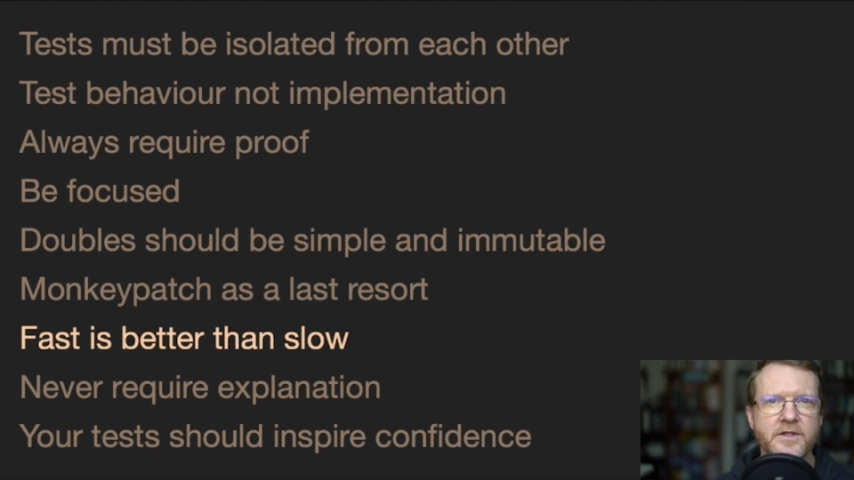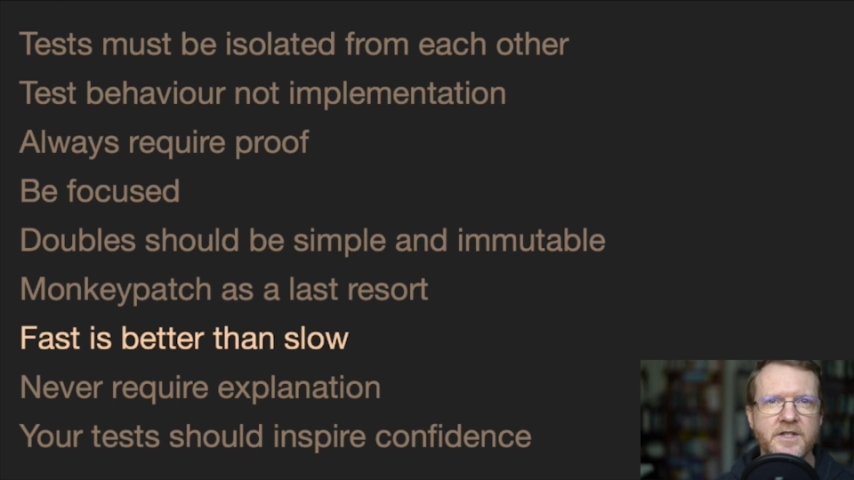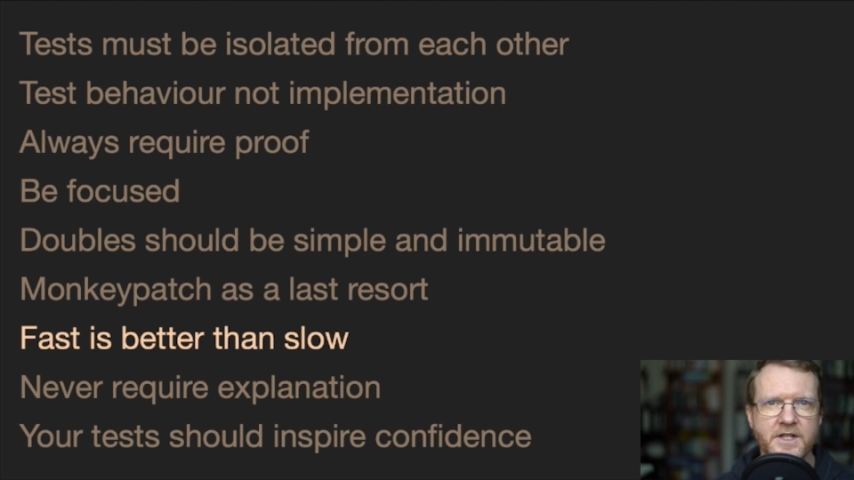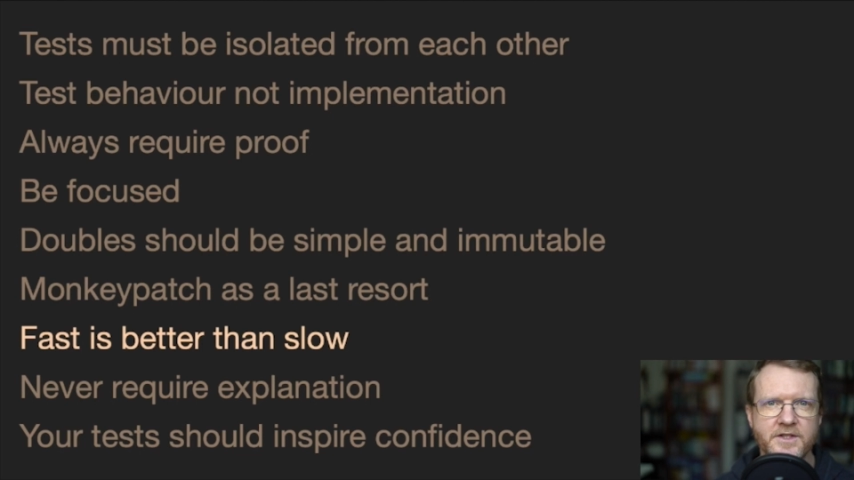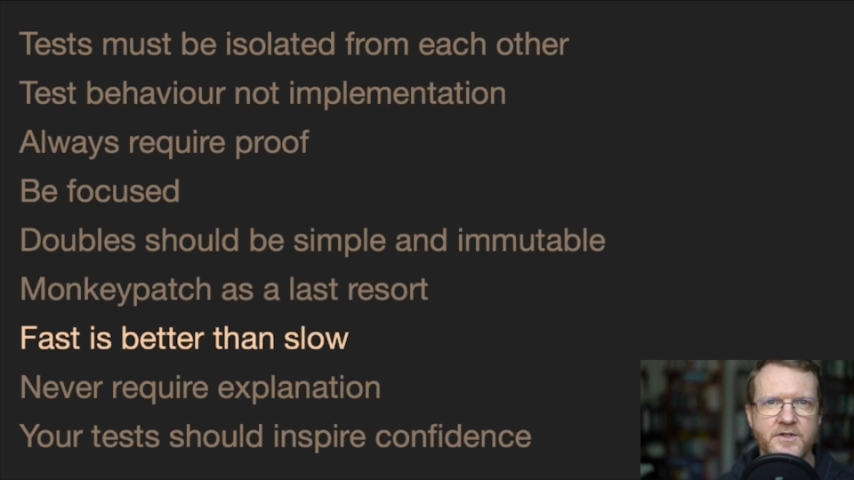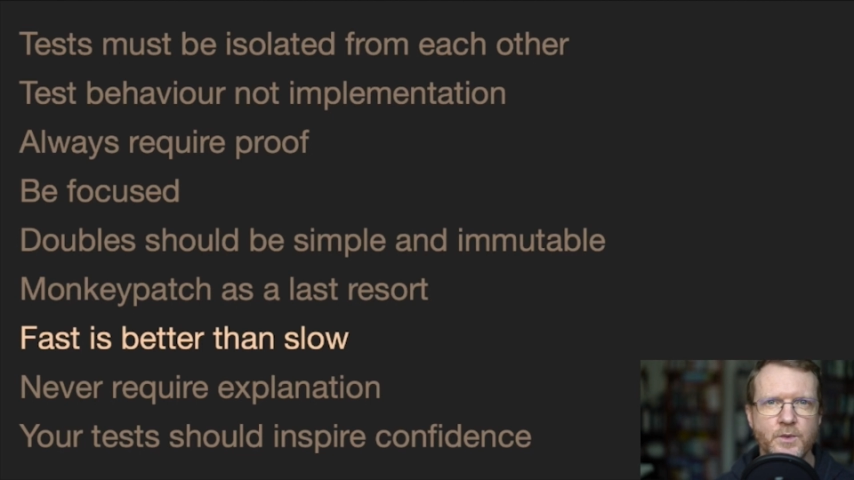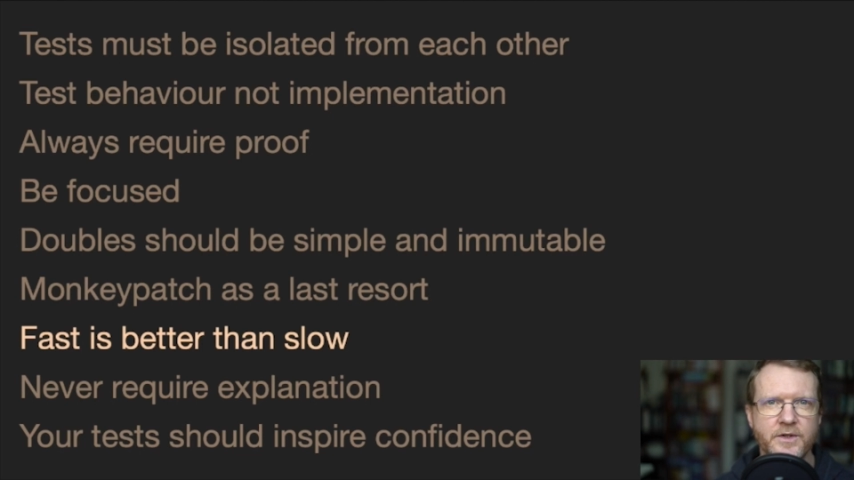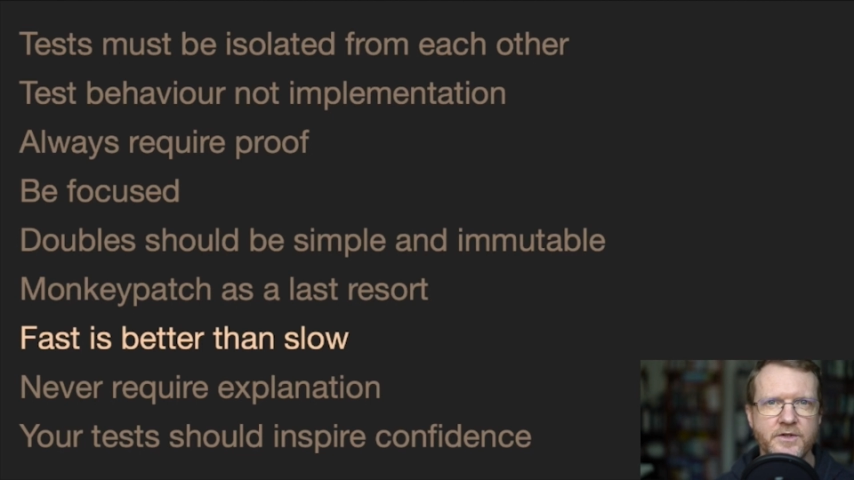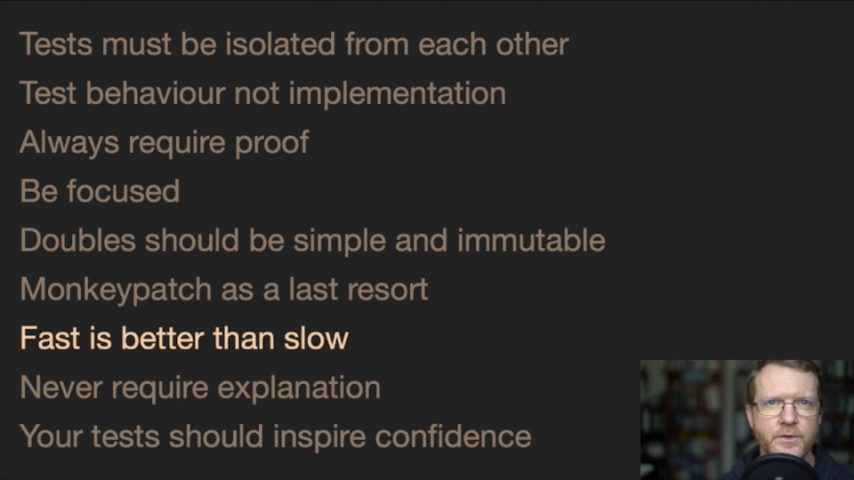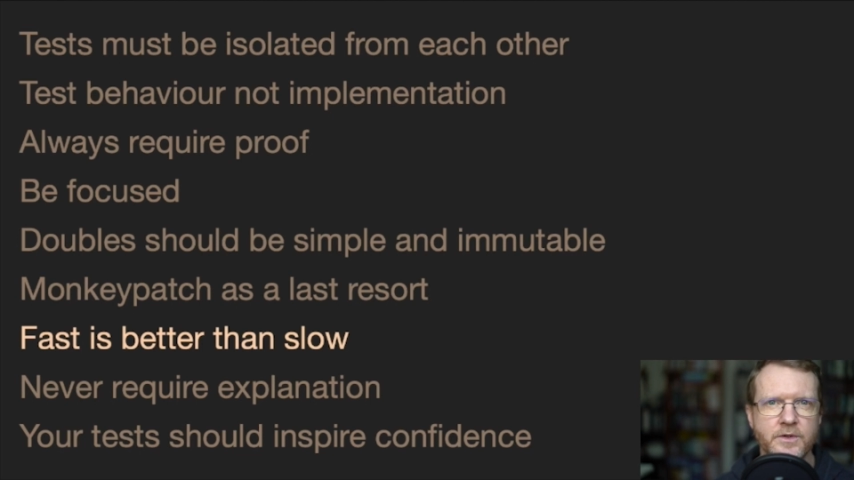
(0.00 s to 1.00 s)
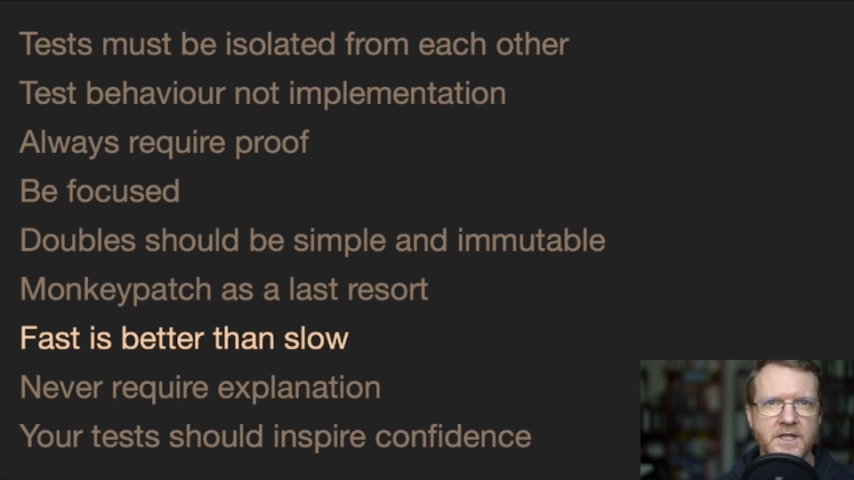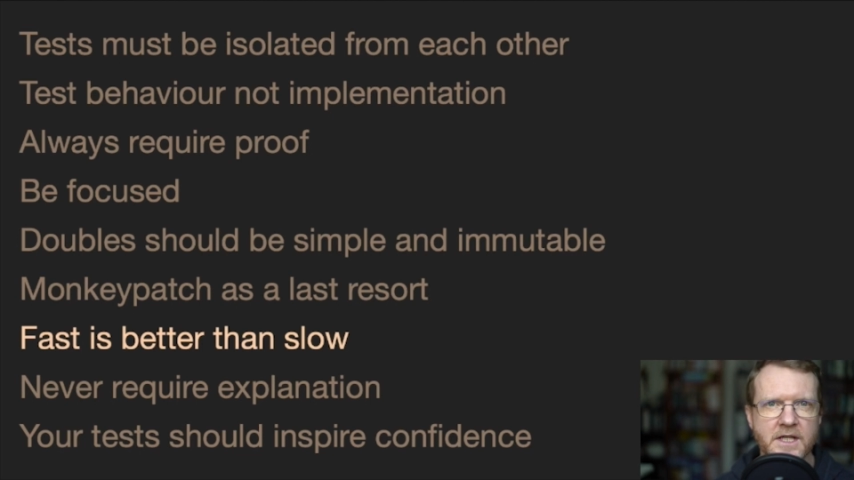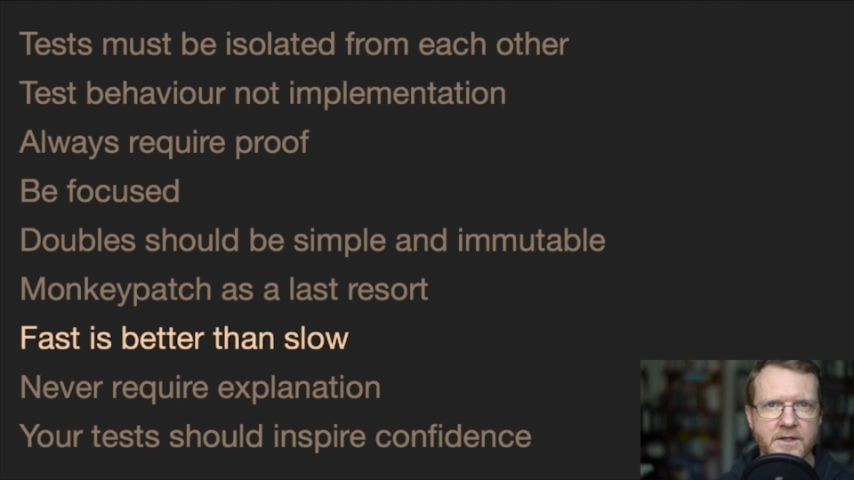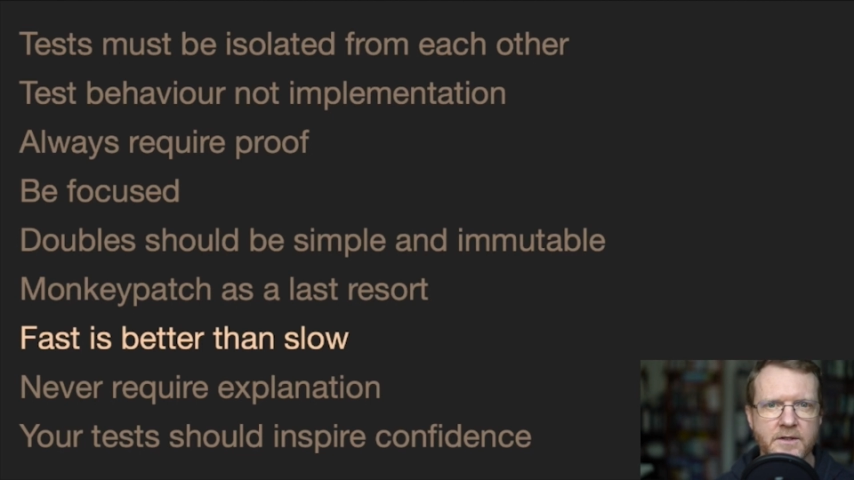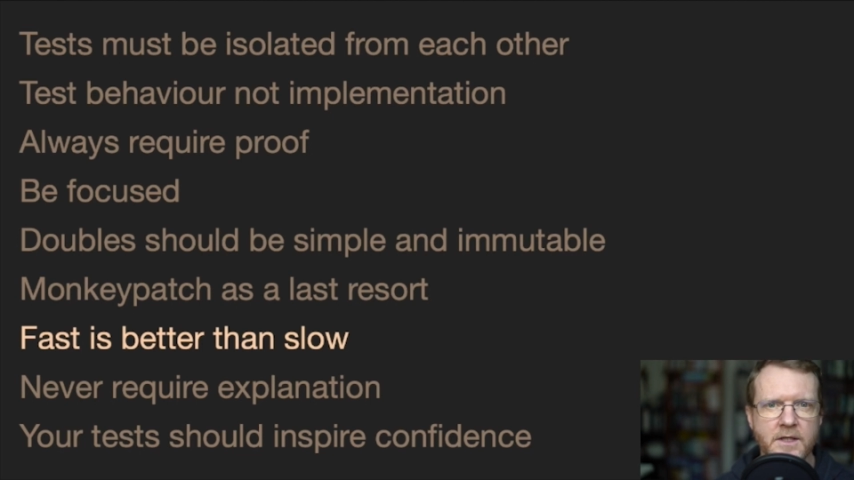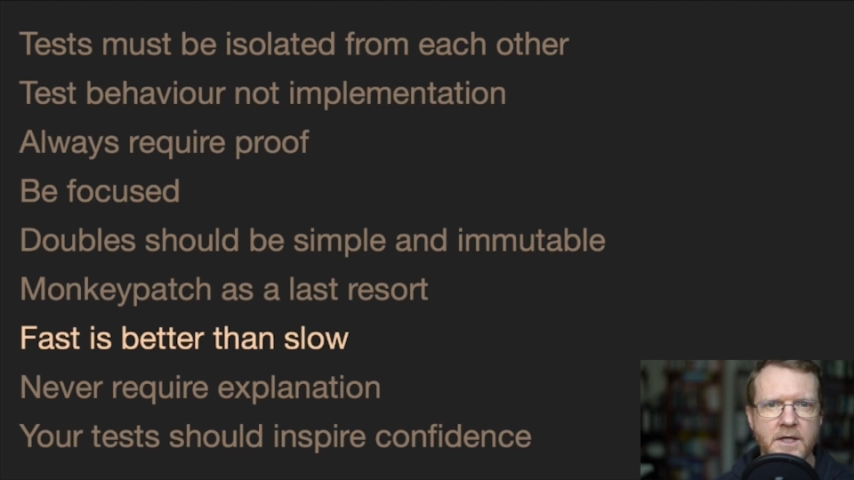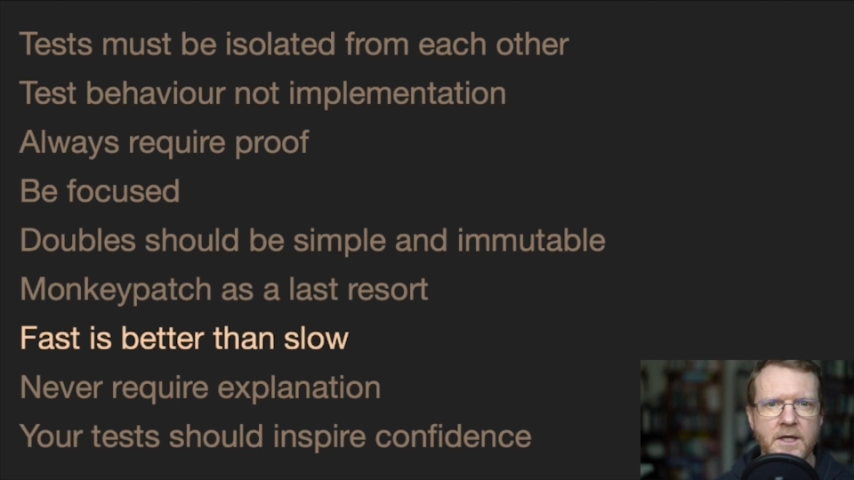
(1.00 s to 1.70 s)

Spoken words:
tests once you're done,